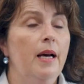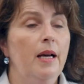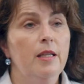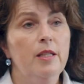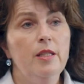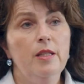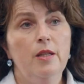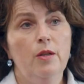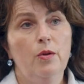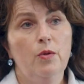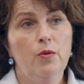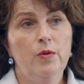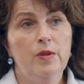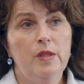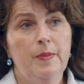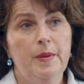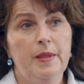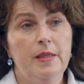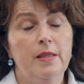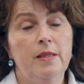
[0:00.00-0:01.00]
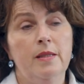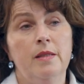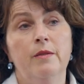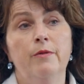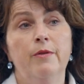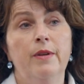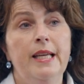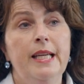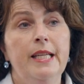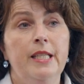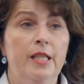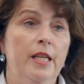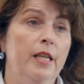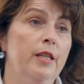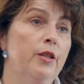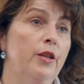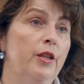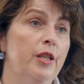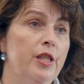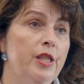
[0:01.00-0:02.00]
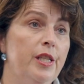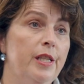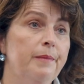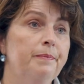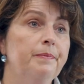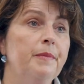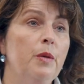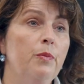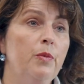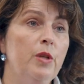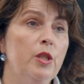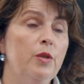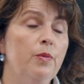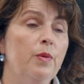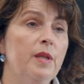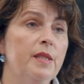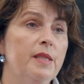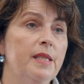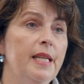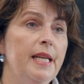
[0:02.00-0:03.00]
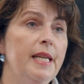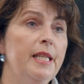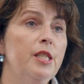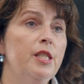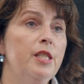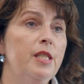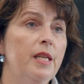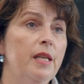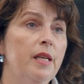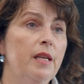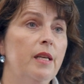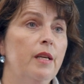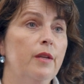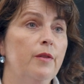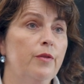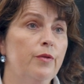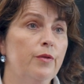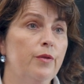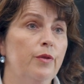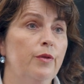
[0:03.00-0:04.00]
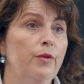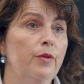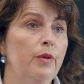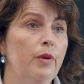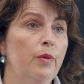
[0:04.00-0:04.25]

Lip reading: under the auspices of e-technology, which was an entity through